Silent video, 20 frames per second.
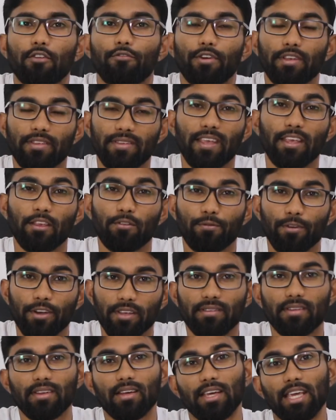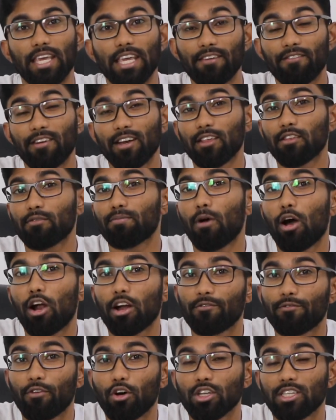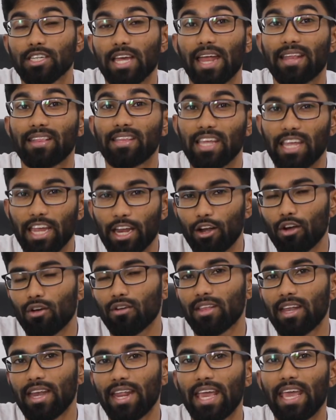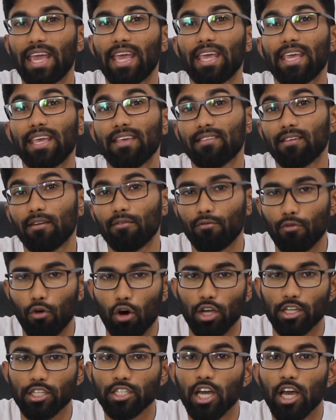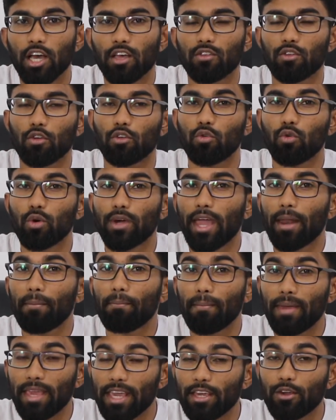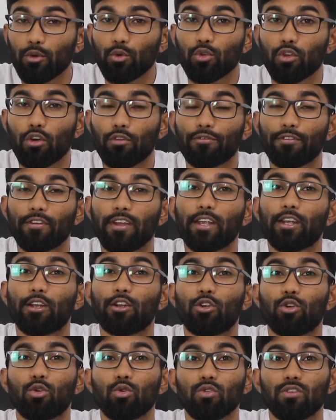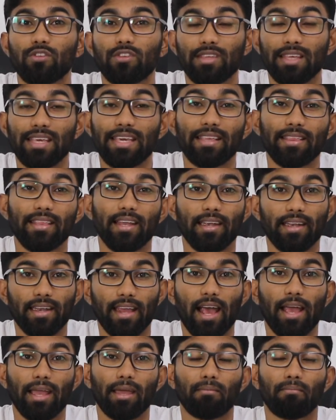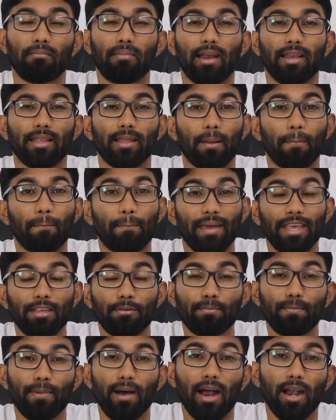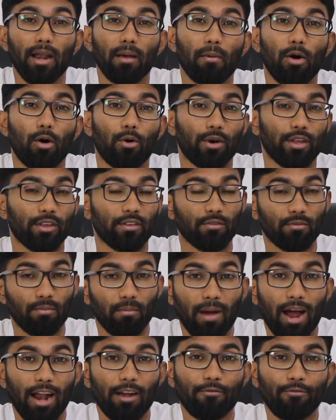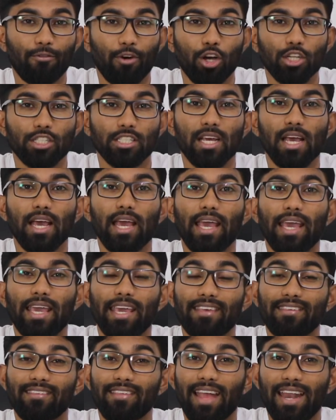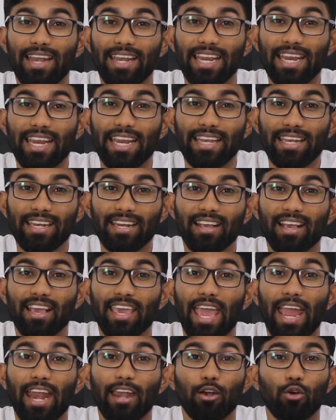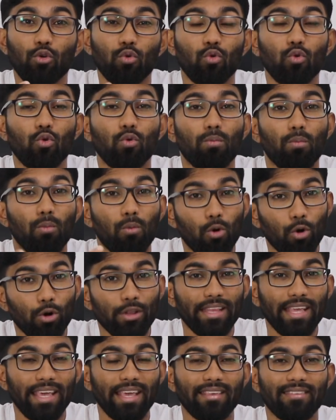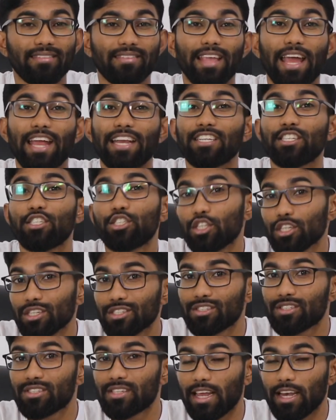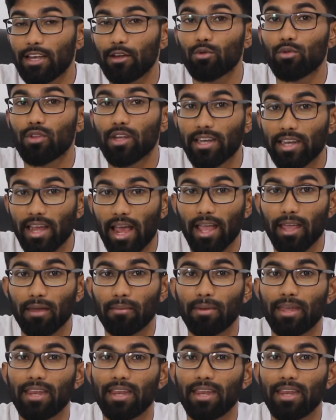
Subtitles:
First things first, even a smartwatch at the end of the day is a watch. So you can make use of it to see the time, but the best part about a smartwatch is that it can do more things than just tell you the time.